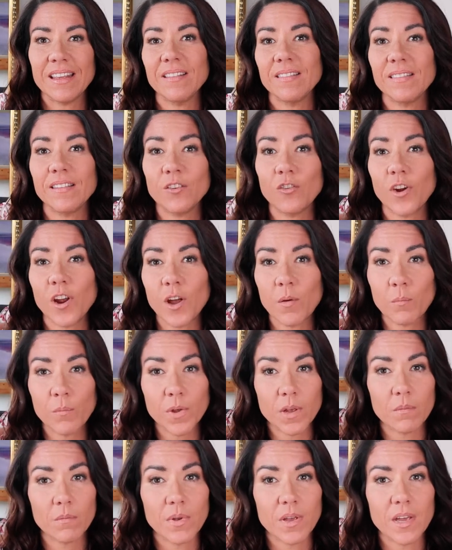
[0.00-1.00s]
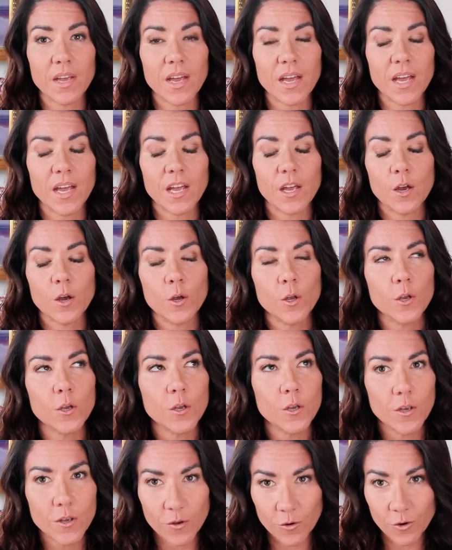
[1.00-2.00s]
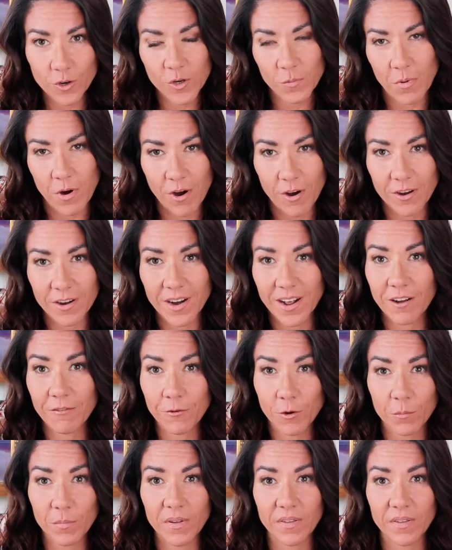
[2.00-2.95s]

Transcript: Instagram can be a huge part of your